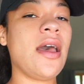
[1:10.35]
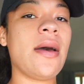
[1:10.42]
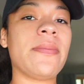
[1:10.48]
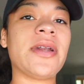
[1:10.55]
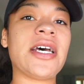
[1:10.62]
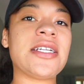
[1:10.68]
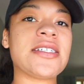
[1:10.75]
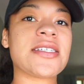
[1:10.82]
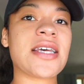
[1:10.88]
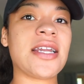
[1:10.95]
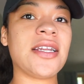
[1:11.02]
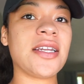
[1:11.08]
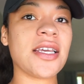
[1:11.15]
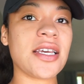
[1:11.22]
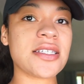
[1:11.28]
but I
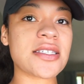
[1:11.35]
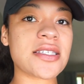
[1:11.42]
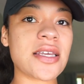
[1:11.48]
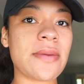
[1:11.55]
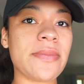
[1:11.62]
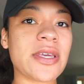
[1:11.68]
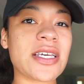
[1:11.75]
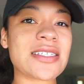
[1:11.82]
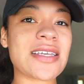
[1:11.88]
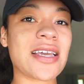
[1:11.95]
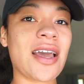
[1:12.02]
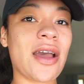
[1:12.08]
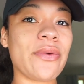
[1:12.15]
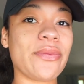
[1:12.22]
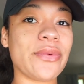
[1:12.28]
decided against it because I
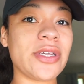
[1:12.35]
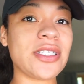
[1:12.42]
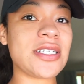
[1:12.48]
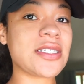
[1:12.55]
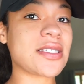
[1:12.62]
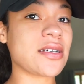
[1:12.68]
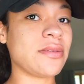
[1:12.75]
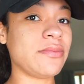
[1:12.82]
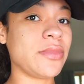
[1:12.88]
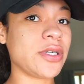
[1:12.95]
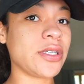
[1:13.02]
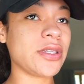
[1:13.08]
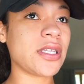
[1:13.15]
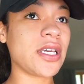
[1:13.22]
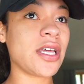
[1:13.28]
got really
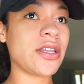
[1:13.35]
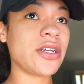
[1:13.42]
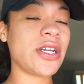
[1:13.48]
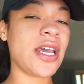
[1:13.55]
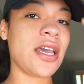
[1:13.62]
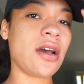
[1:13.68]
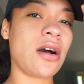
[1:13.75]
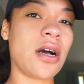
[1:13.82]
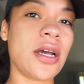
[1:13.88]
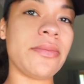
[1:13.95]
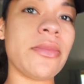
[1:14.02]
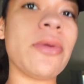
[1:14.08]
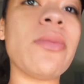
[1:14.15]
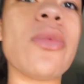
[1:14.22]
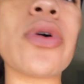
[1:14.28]
sunburnt the other day on
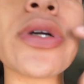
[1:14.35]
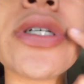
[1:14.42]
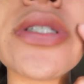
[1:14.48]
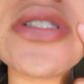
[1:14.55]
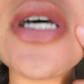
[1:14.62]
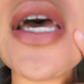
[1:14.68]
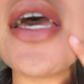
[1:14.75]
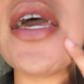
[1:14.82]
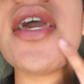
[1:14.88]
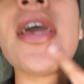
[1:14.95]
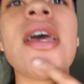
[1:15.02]
Memorial Day,